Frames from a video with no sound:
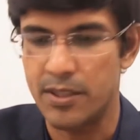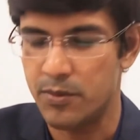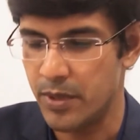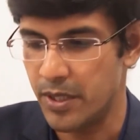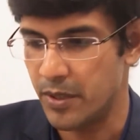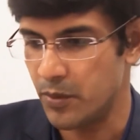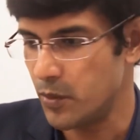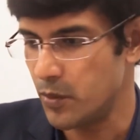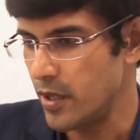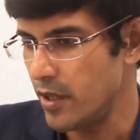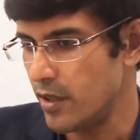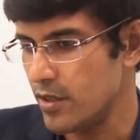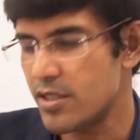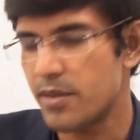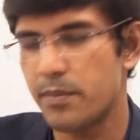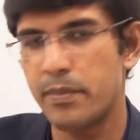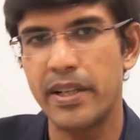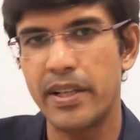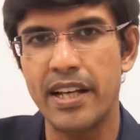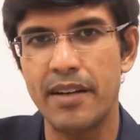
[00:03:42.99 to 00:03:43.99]
When we
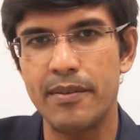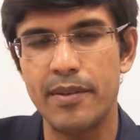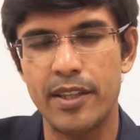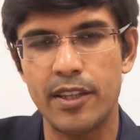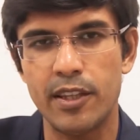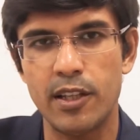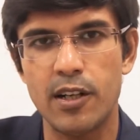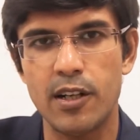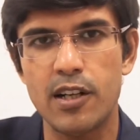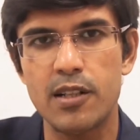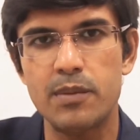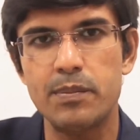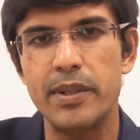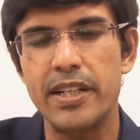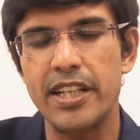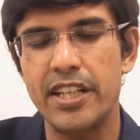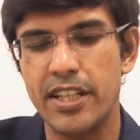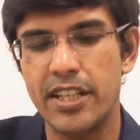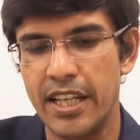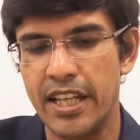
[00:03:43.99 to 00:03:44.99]
also bring on a third
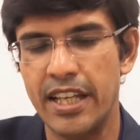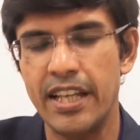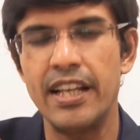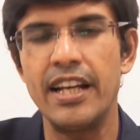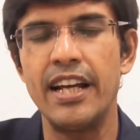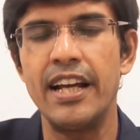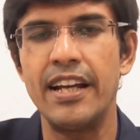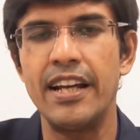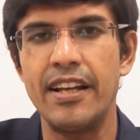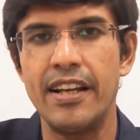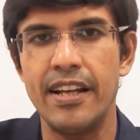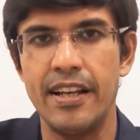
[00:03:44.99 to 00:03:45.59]
party